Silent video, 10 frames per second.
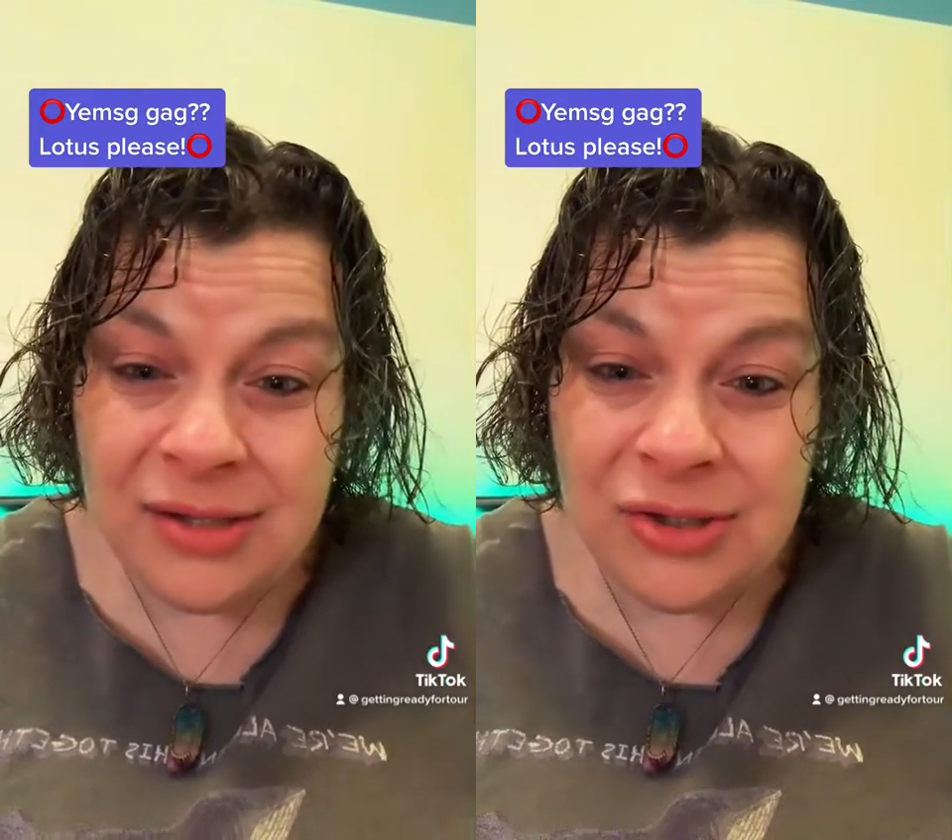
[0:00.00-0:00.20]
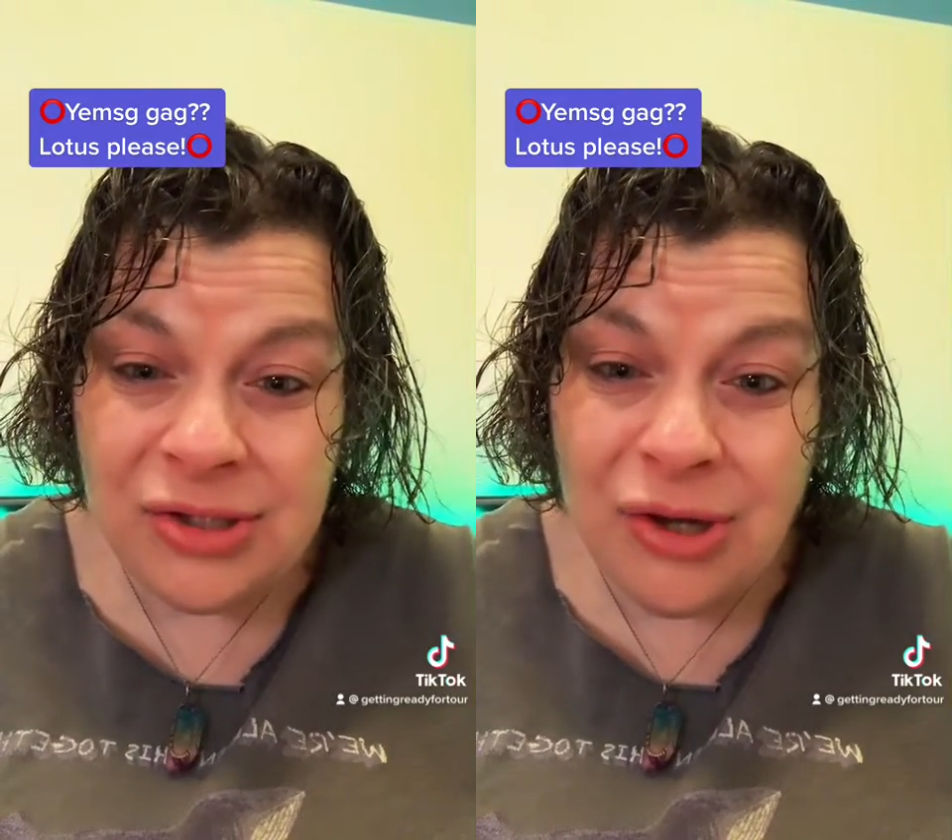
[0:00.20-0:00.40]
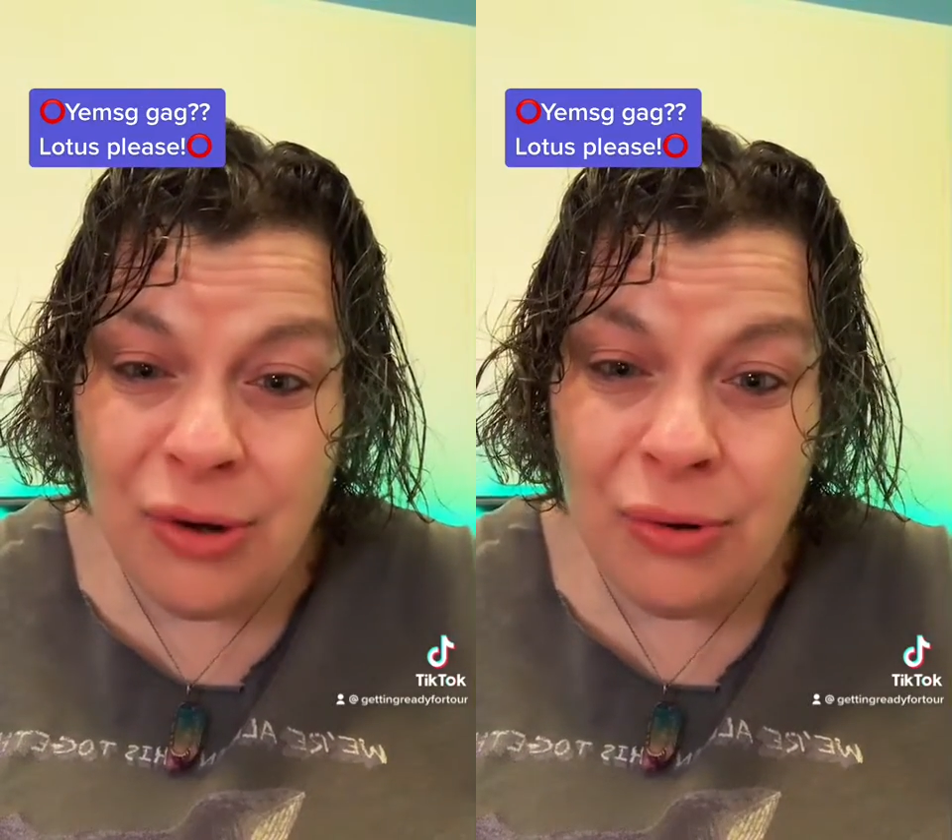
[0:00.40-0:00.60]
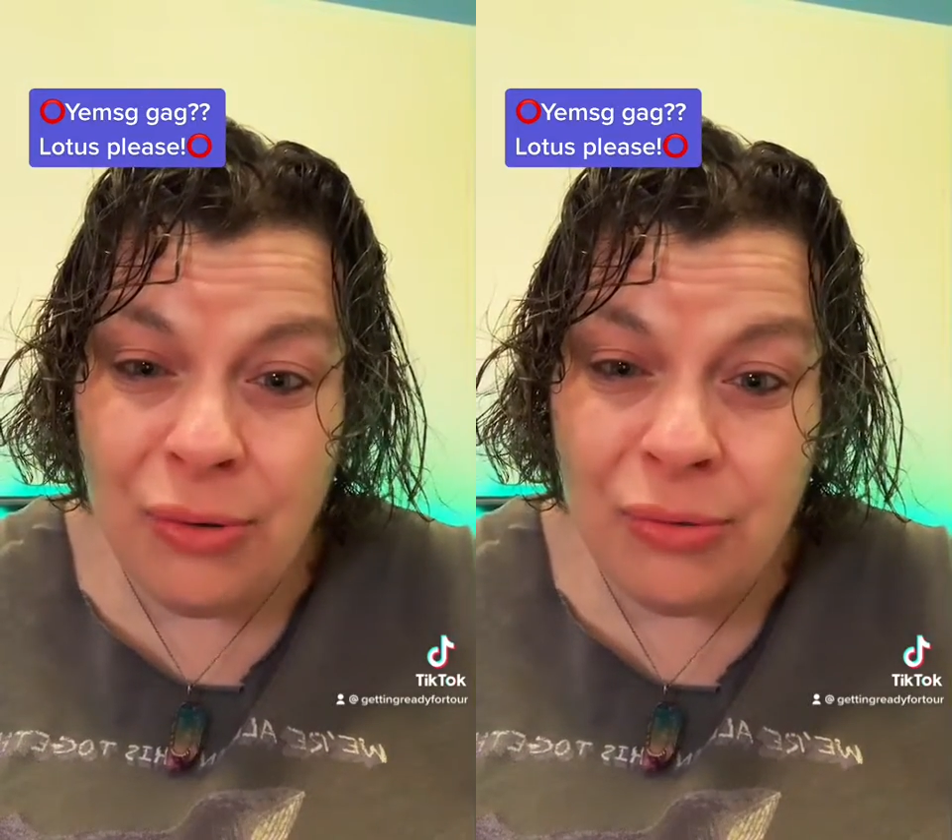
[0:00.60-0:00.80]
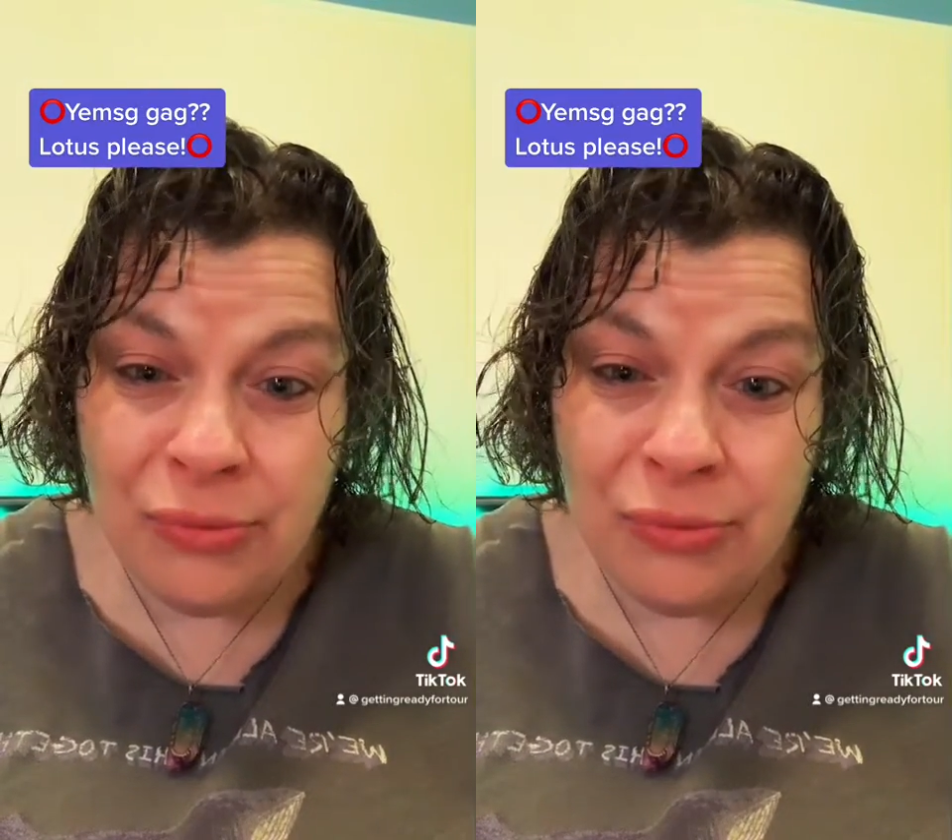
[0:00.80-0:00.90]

So,